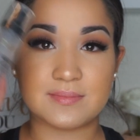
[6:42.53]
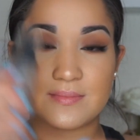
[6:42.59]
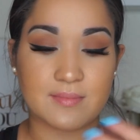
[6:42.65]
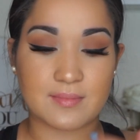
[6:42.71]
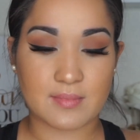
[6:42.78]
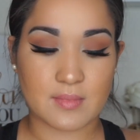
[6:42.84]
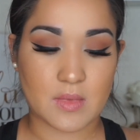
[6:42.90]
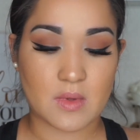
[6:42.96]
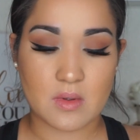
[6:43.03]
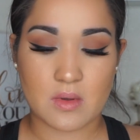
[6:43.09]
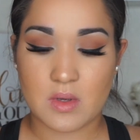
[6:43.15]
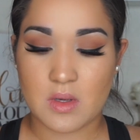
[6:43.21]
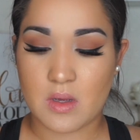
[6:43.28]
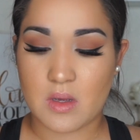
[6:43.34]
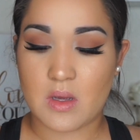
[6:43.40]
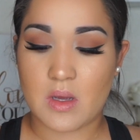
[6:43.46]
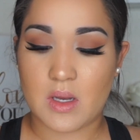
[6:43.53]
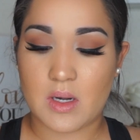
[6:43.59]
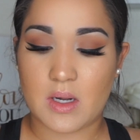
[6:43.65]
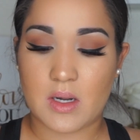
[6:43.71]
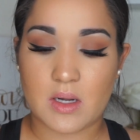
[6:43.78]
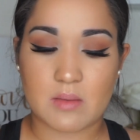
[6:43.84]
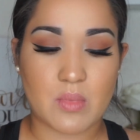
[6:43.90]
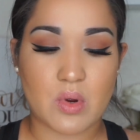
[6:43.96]
Mix and Fix
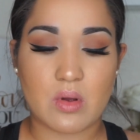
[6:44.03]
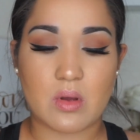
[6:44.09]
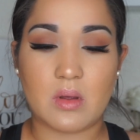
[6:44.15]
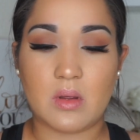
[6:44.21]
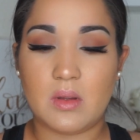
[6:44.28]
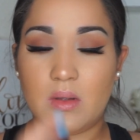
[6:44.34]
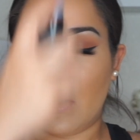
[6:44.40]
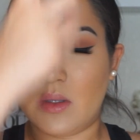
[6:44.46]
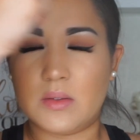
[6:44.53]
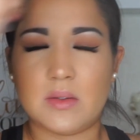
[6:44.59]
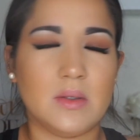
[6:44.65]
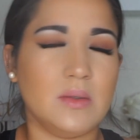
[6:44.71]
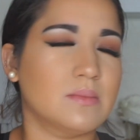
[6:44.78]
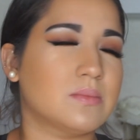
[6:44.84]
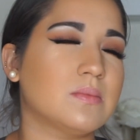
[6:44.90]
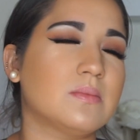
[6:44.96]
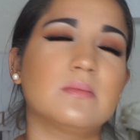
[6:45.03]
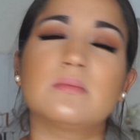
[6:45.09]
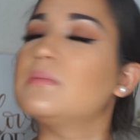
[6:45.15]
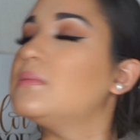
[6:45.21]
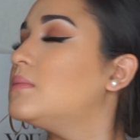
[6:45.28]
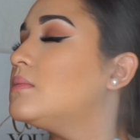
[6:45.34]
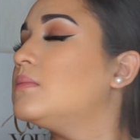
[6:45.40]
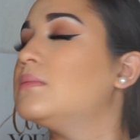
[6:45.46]
setting spray. This setting spray is so
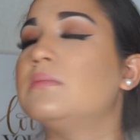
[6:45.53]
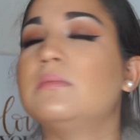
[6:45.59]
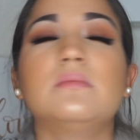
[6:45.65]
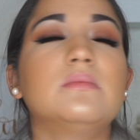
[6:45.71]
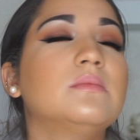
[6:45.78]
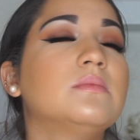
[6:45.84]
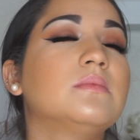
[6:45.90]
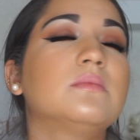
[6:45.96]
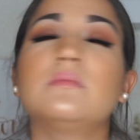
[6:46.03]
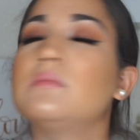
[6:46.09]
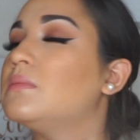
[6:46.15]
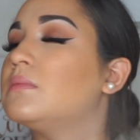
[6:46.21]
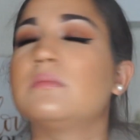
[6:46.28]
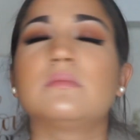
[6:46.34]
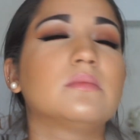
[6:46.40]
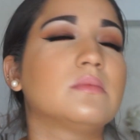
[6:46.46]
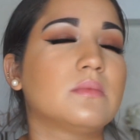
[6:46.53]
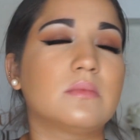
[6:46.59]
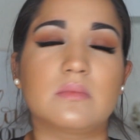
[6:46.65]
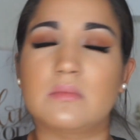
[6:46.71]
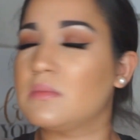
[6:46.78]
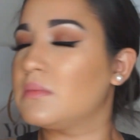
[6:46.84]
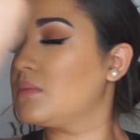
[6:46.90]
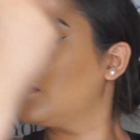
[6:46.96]
good. It really reminds me of the
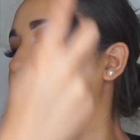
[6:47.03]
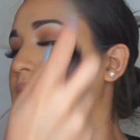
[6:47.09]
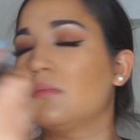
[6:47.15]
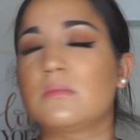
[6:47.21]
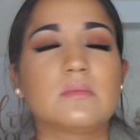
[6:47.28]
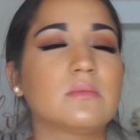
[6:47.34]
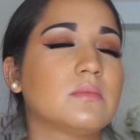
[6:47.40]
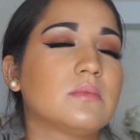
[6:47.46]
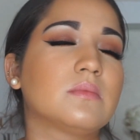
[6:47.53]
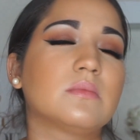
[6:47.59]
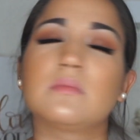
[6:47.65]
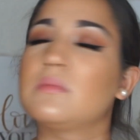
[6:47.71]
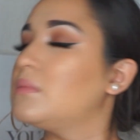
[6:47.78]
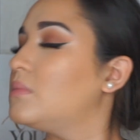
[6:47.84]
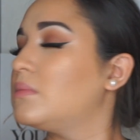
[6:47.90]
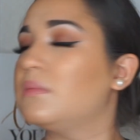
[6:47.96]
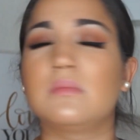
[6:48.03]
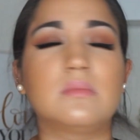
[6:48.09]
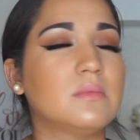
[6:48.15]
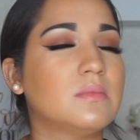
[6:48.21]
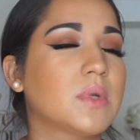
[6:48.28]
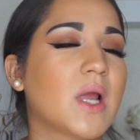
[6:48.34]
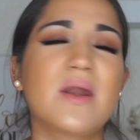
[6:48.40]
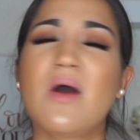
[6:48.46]
MAC Fix Plus. I
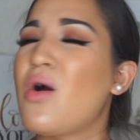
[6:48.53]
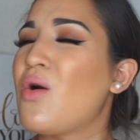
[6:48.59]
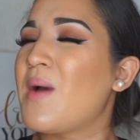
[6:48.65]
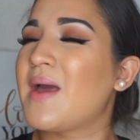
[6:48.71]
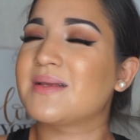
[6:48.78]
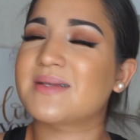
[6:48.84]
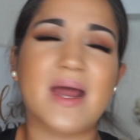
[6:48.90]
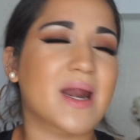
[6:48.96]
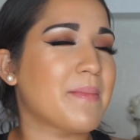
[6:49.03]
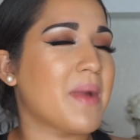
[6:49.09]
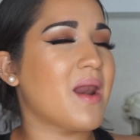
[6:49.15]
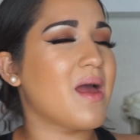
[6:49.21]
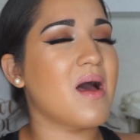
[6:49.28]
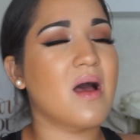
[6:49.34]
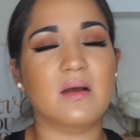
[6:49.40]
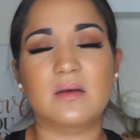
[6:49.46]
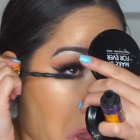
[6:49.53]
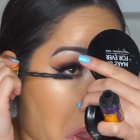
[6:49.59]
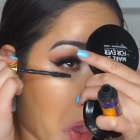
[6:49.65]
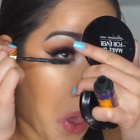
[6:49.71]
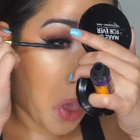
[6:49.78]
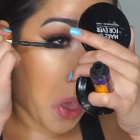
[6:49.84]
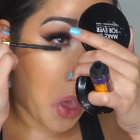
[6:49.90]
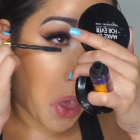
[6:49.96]
don't know why. I don't know if it's the
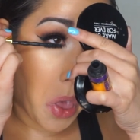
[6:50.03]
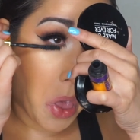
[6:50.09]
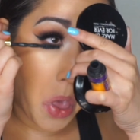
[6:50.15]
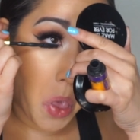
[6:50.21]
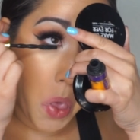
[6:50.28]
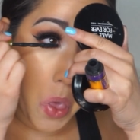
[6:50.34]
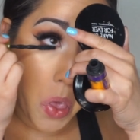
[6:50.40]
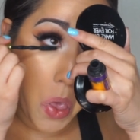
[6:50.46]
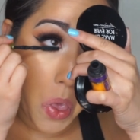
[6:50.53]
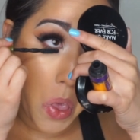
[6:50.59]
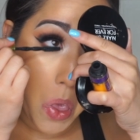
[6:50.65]
packaging or what,